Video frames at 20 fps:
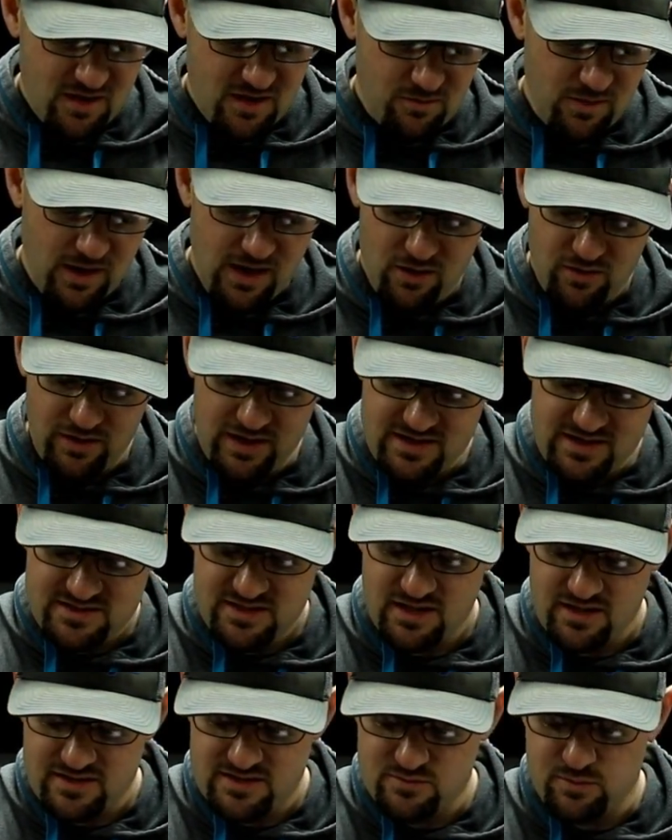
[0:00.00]
Well,
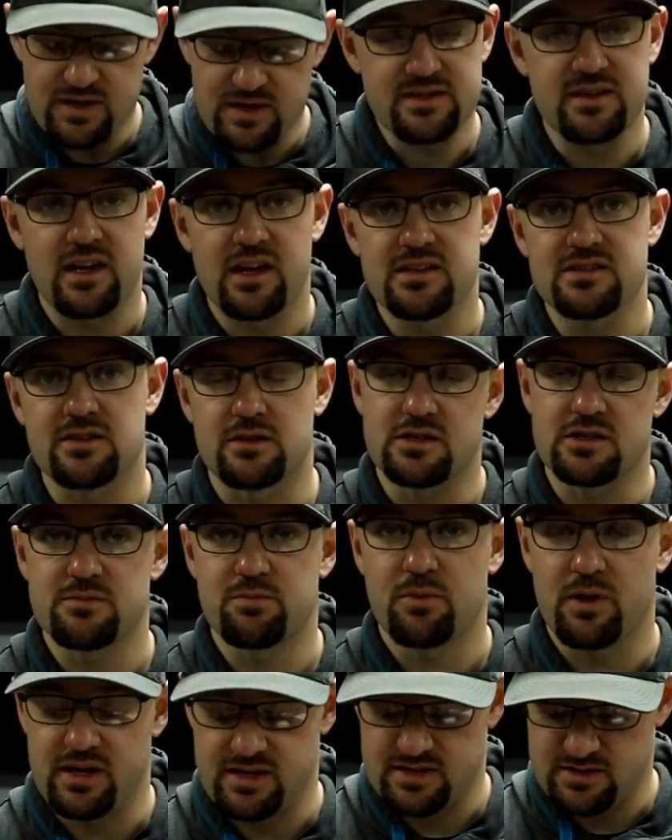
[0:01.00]
inside of these wastegates are
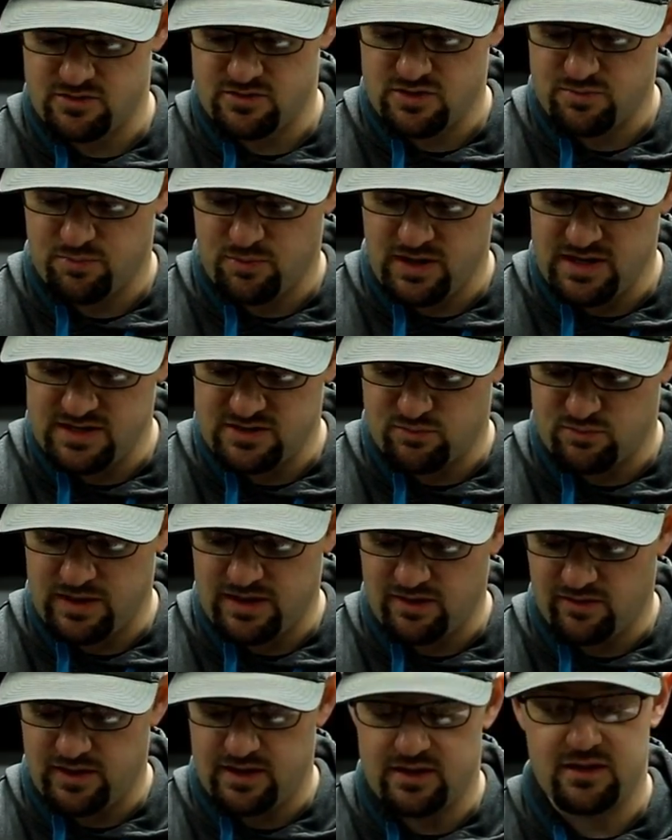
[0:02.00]
springs. The springs
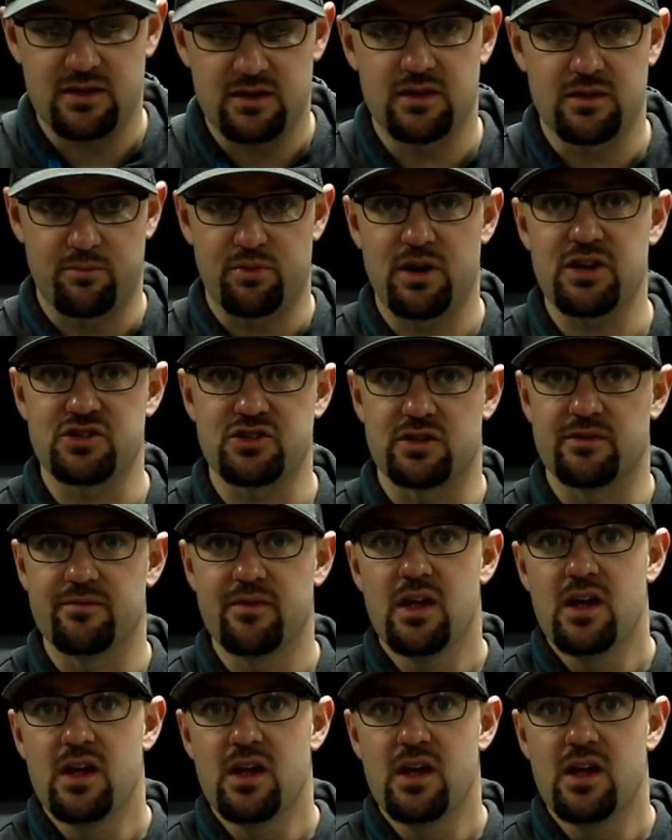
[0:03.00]
regulate the pressure.